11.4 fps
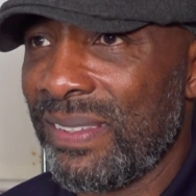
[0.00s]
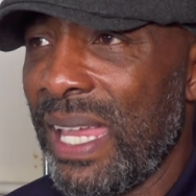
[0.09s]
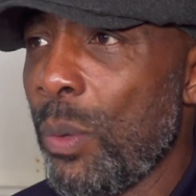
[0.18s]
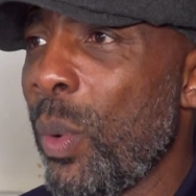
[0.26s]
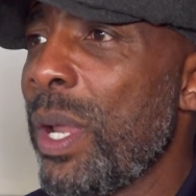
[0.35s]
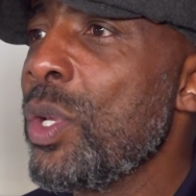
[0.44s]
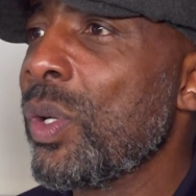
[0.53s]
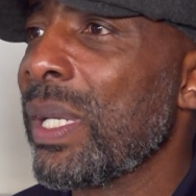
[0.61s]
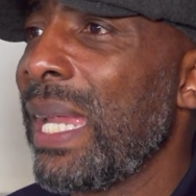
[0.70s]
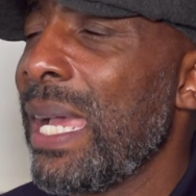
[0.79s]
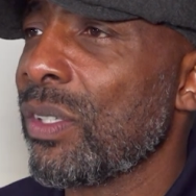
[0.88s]
saying, where are you
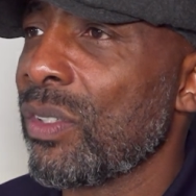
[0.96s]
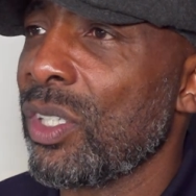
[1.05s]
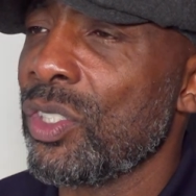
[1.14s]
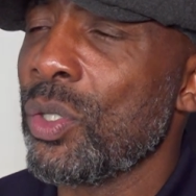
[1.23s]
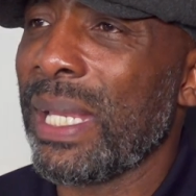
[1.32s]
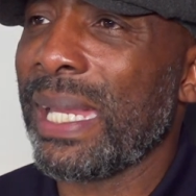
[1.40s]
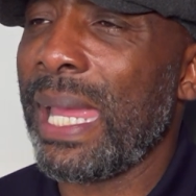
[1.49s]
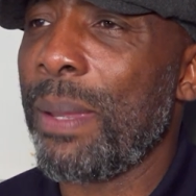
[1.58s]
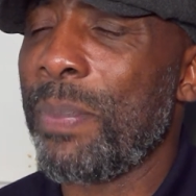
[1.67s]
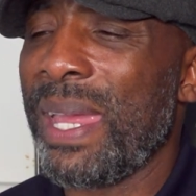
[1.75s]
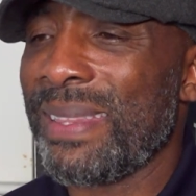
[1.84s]
going to
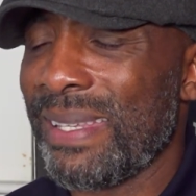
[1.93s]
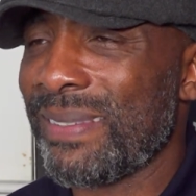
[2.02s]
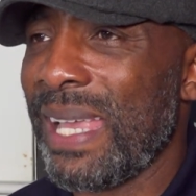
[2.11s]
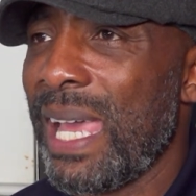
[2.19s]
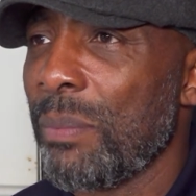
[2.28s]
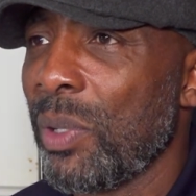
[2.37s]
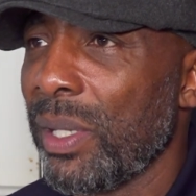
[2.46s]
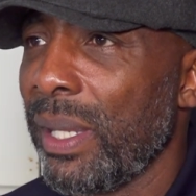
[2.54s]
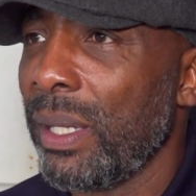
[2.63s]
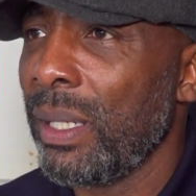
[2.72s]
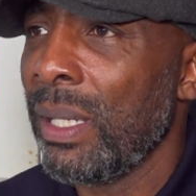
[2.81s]
get paid this kind of
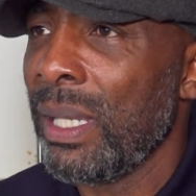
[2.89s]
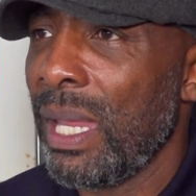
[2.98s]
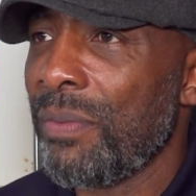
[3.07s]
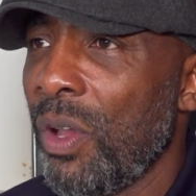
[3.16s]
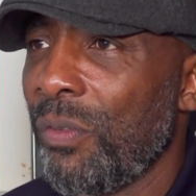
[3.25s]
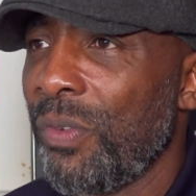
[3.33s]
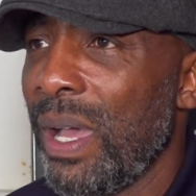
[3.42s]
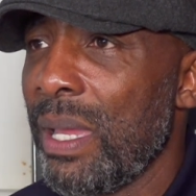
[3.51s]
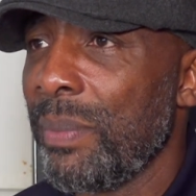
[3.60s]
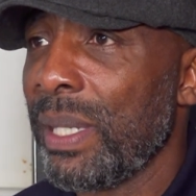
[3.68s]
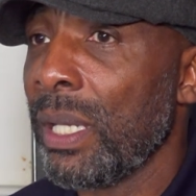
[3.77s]
money if not
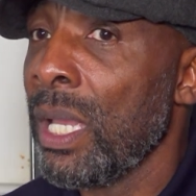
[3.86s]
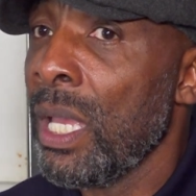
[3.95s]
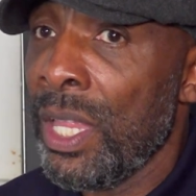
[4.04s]
fighting me?